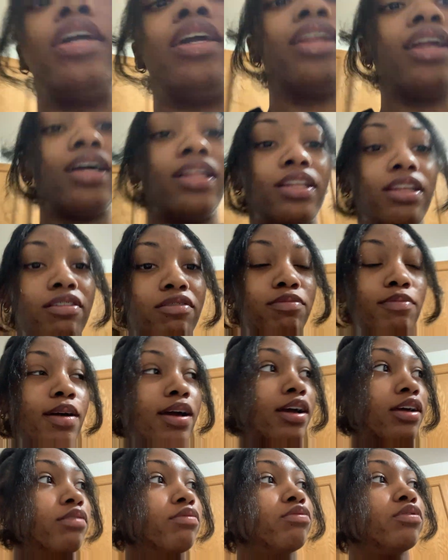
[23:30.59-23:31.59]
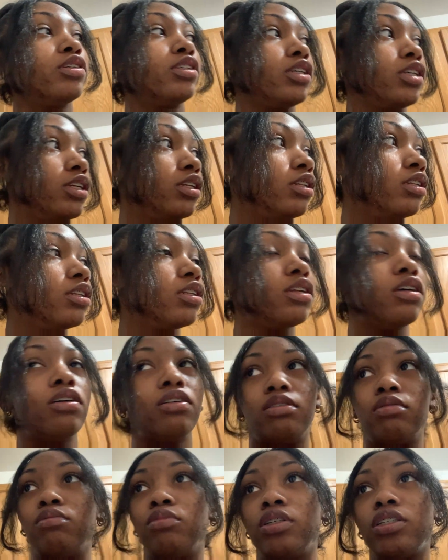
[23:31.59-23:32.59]
And I left my freaking,
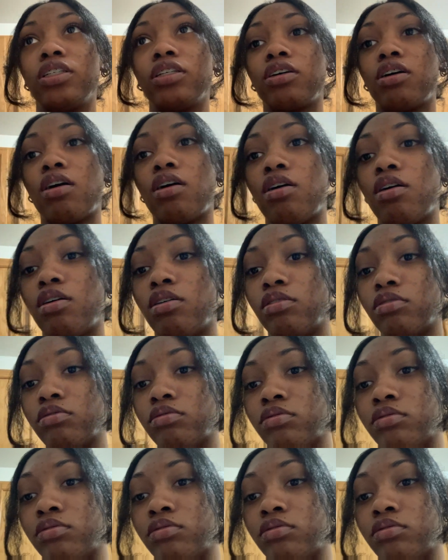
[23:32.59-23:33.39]
um, what is it called?